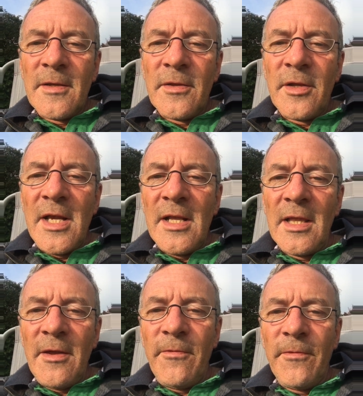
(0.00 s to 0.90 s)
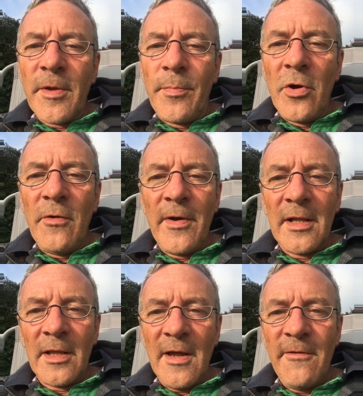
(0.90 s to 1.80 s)
That he lived a perfect
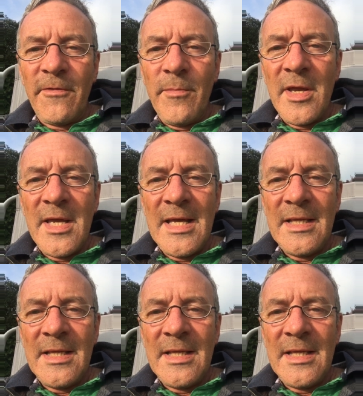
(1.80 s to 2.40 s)
life for me. He